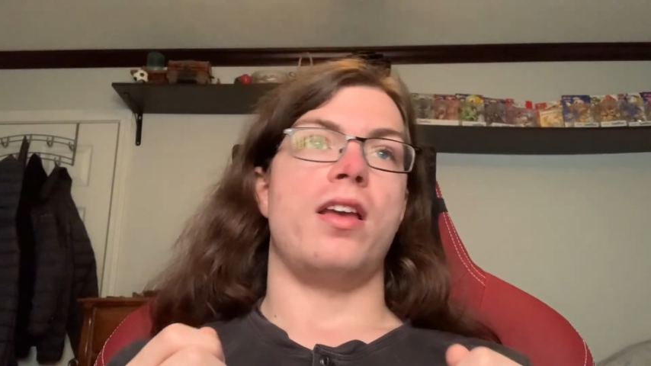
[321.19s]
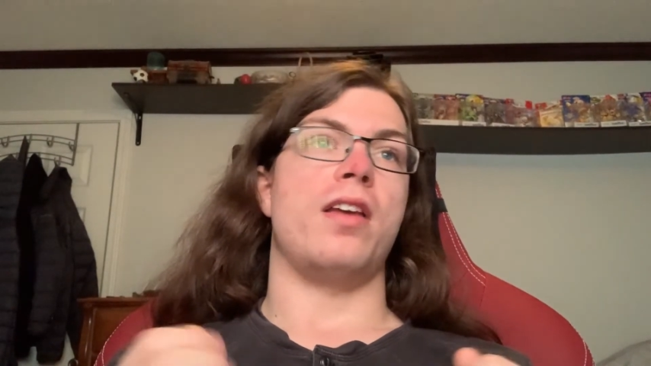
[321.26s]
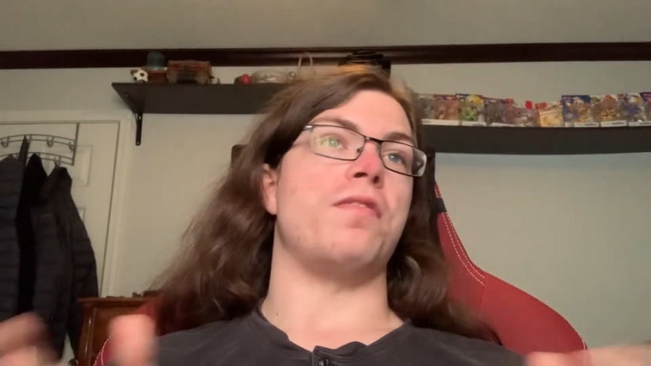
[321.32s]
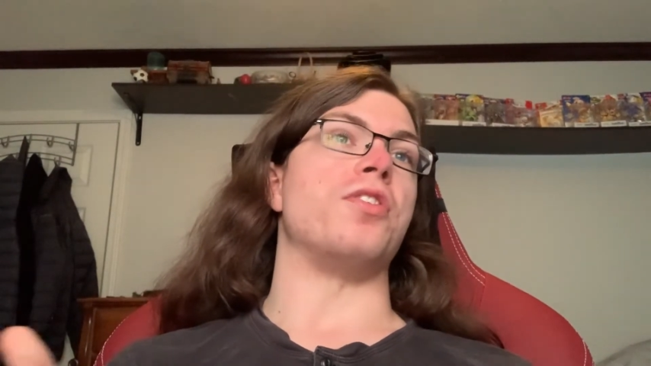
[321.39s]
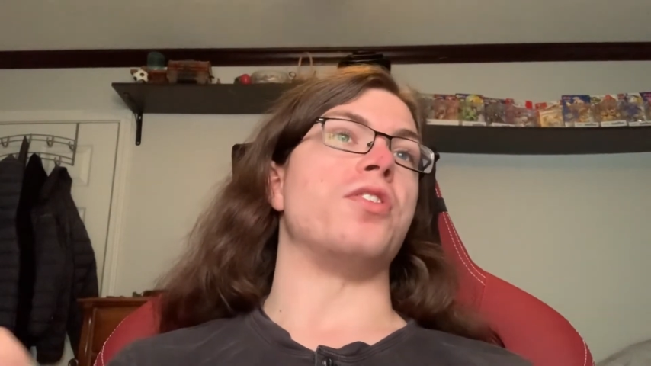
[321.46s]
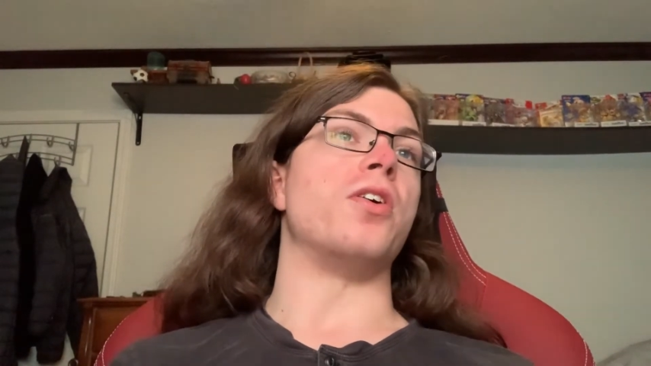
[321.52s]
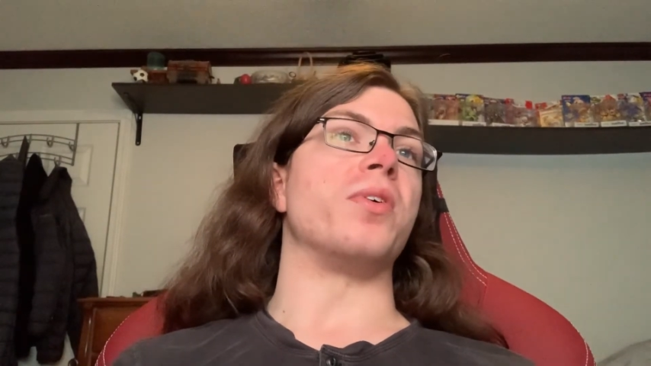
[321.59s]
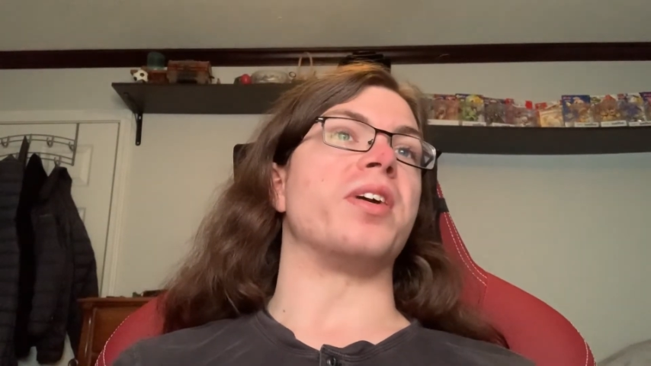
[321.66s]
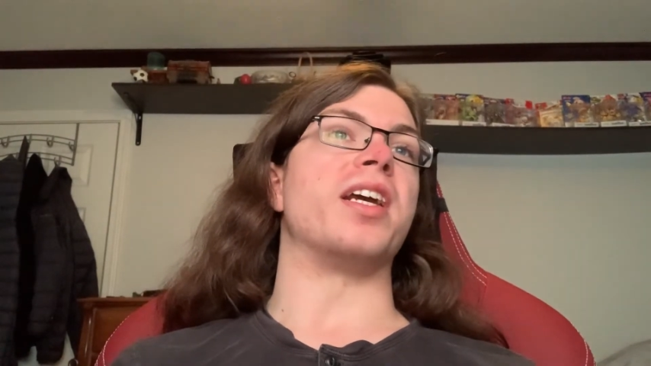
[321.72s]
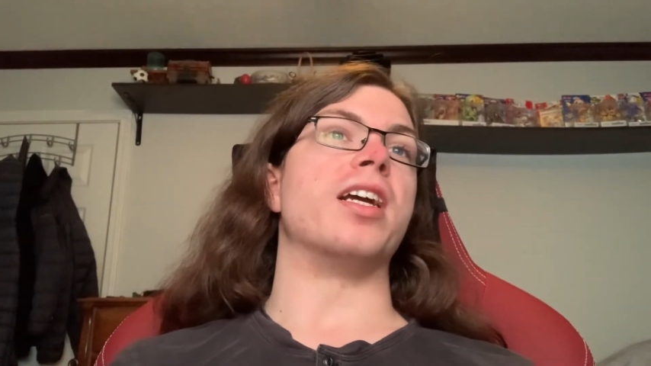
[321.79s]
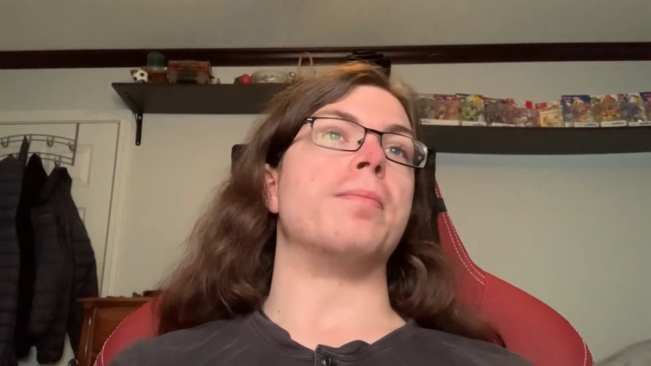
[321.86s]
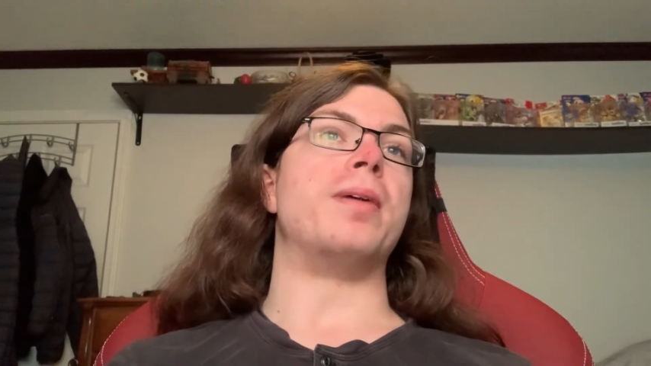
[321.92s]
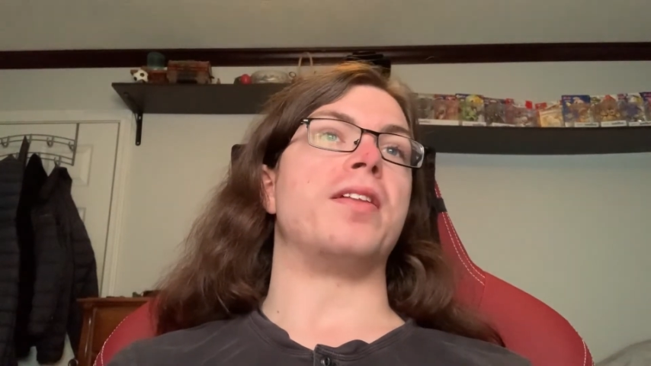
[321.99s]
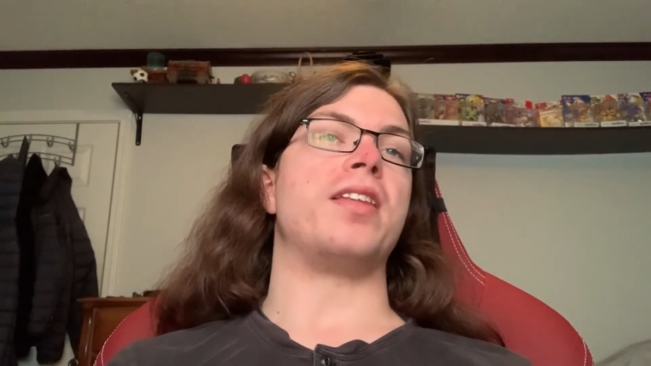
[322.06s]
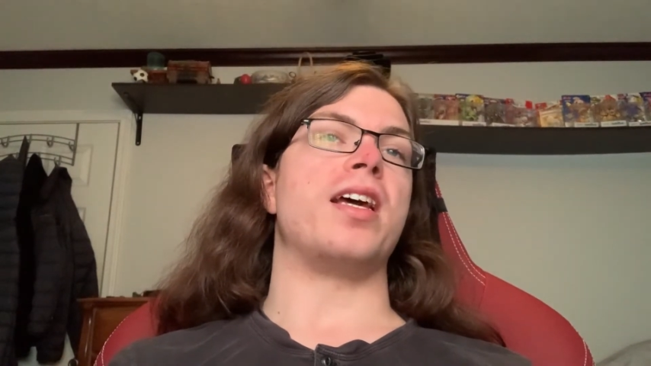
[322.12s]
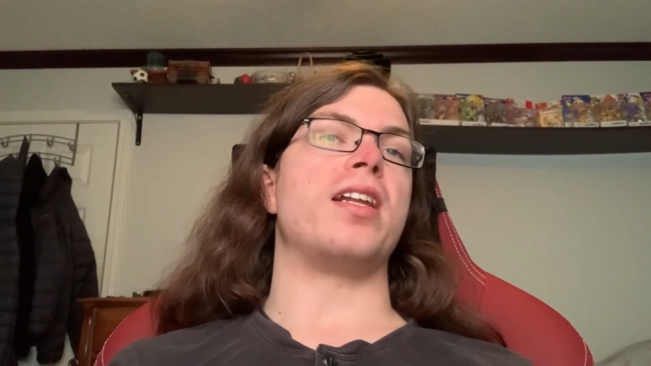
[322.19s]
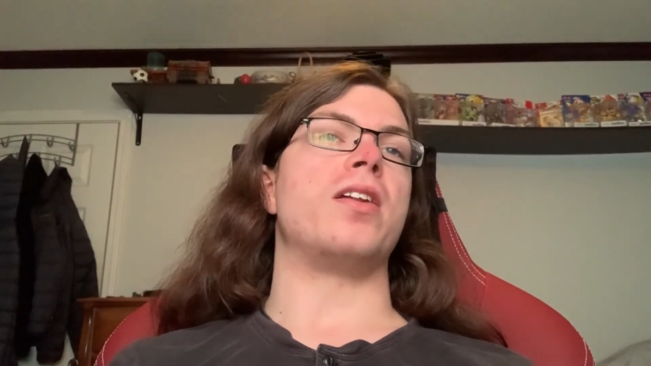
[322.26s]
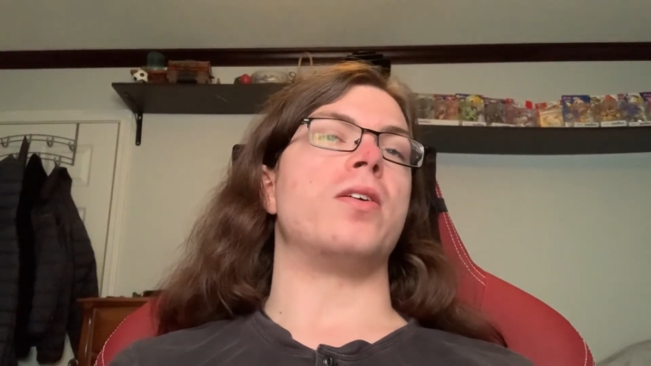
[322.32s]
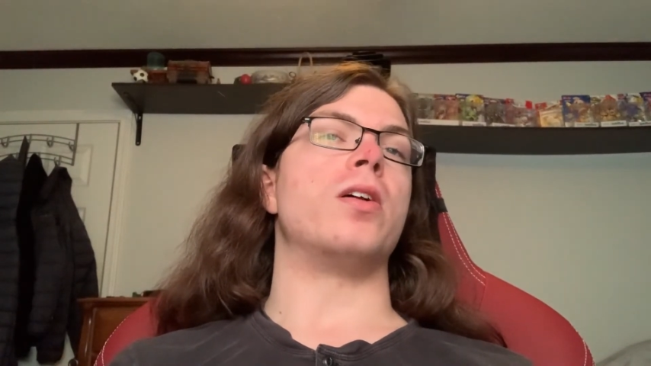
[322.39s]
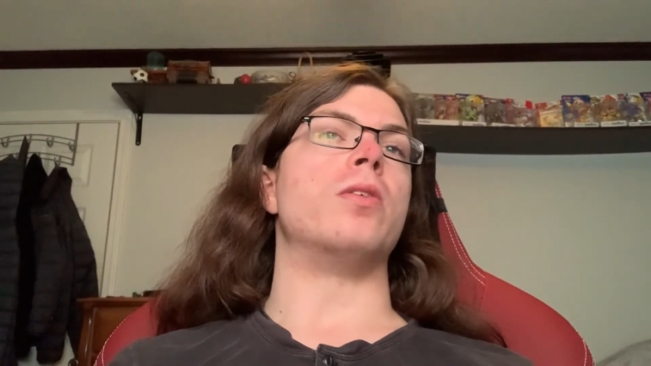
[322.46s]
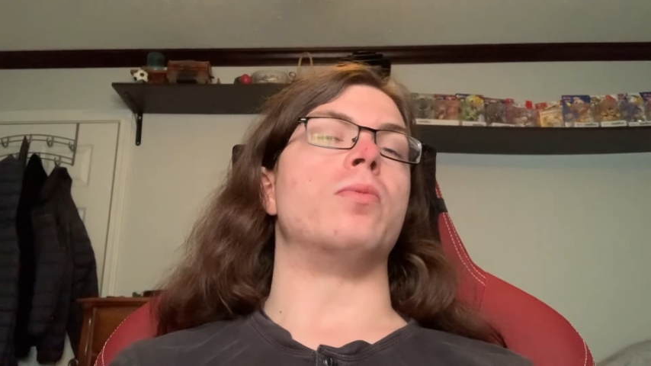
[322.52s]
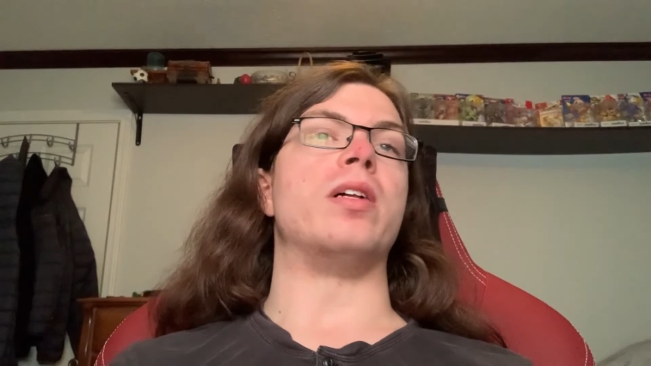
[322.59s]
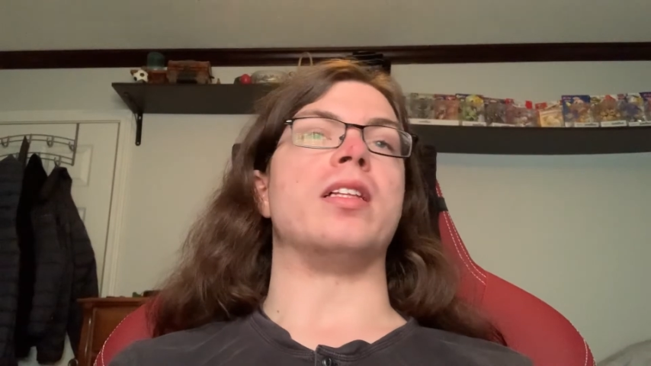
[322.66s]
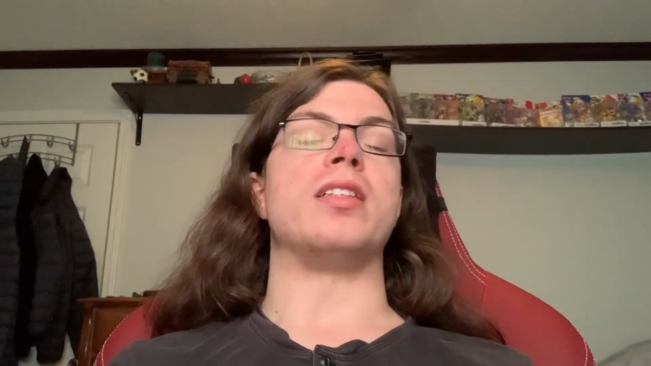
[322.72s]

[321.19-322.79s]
If you don't care about that at all, well,